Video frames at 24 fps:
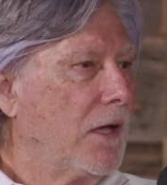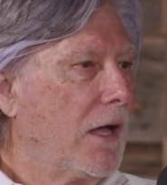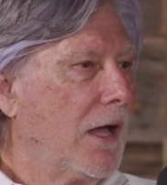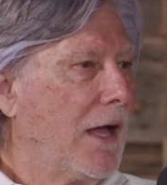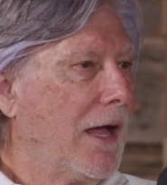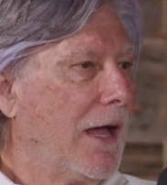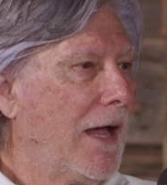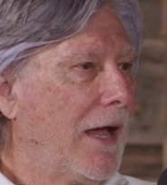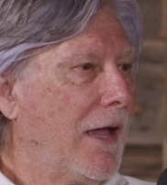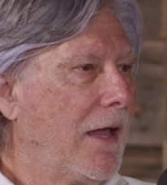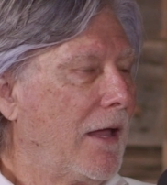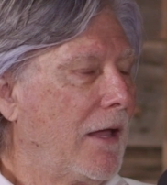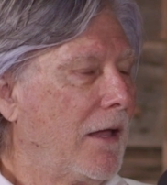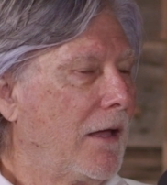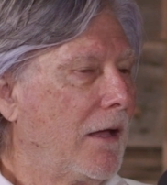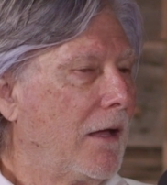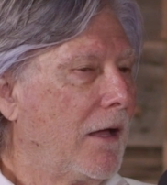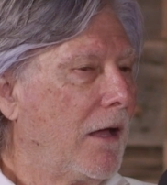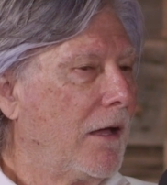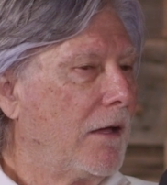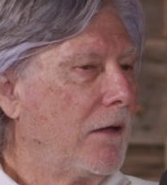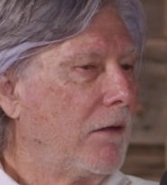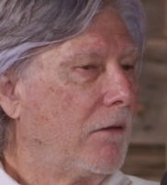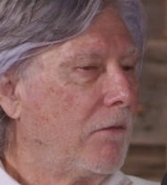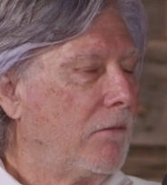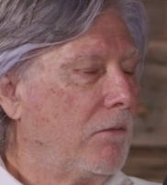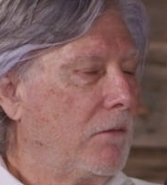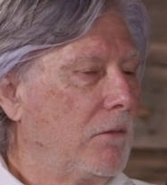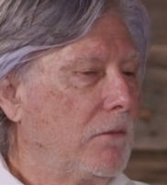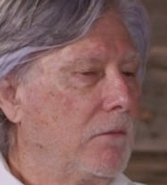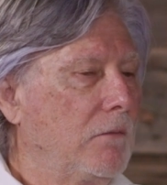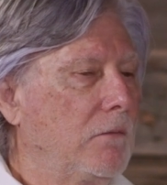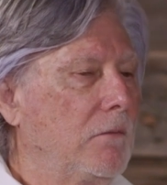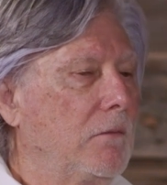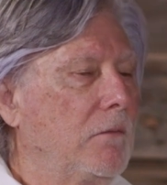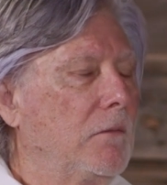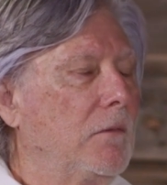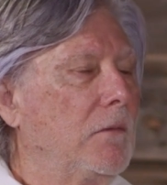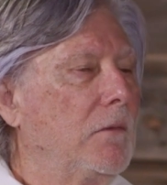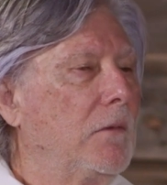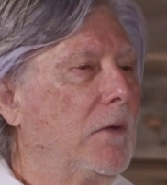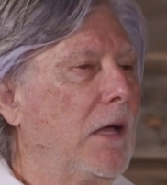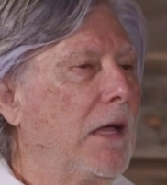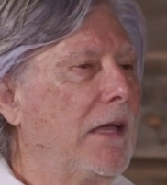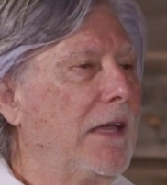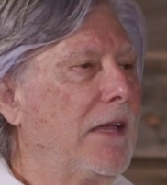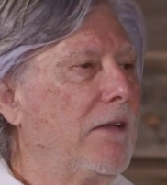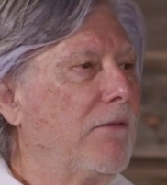I
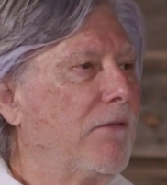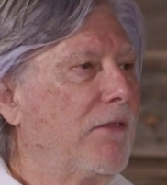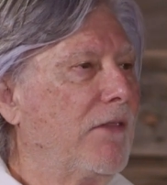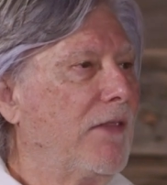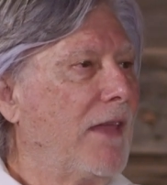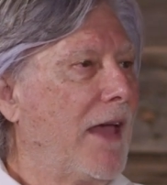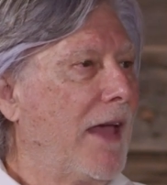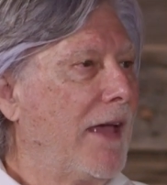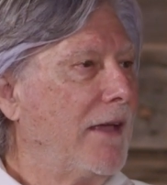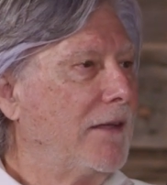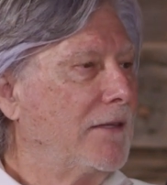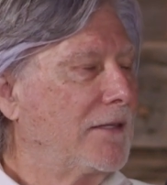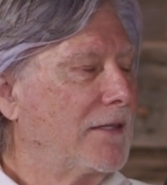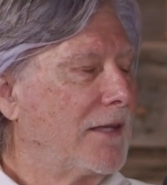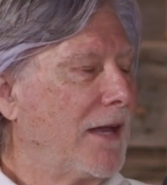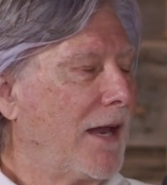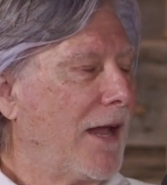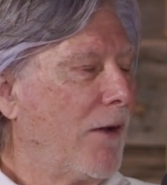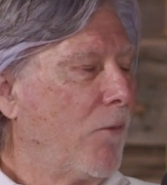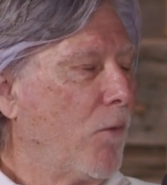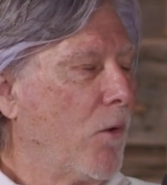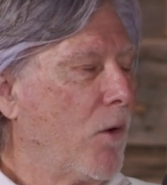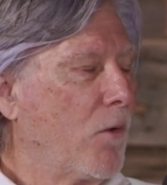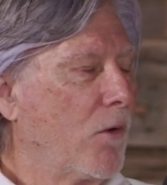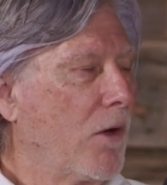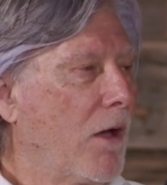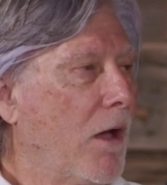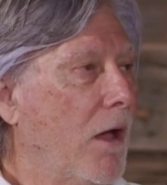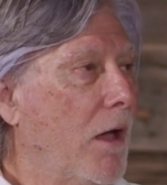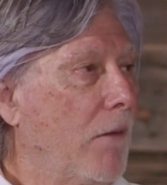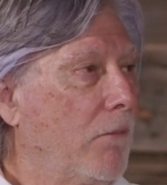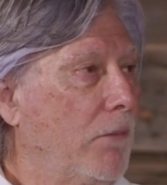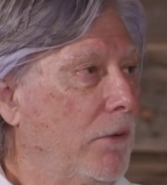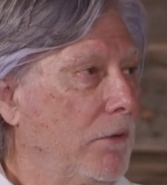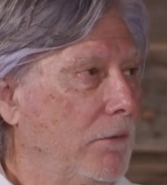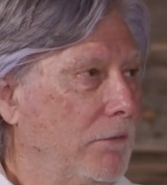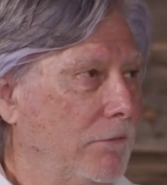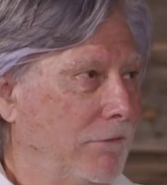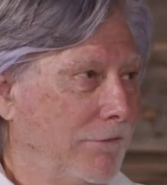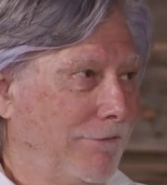give thanks that I woke up.